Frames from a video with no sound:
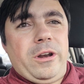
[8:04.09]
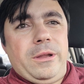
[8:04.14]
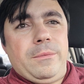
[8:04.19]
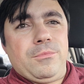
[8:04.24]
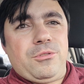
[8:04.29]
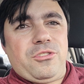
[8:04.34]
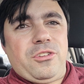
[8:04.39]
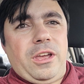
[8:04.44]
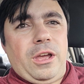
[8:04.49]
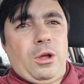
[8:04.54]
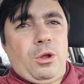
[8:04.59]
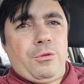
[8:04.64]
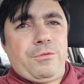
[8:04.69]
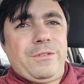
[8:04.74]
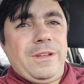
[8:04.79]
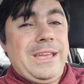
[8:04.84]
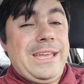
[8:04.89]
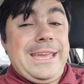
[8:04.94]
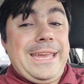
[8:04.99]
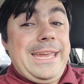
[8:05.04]
himself.
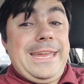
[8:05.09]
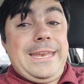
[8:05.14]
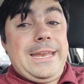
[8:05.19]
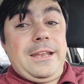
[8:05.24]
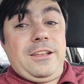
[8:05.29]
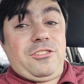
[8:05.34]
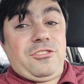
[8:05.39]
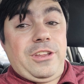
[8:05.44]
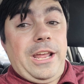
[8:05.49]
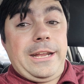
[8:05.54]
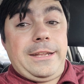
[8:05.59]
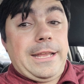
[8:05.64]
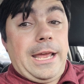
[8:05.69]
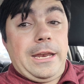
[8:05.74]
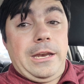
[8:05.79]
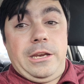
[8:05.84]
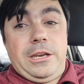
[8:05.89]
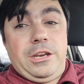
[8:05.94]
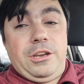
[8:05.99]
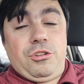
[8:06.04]
He didn't state
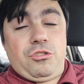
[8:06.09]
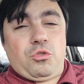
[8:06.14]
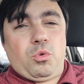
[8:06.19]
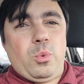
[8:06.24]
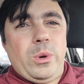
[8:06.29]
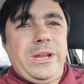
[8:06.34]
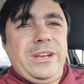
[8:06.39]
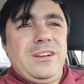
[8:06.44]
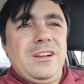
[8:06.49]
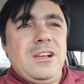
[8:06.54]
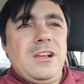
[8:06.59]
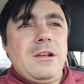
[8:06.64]
that in his tweet.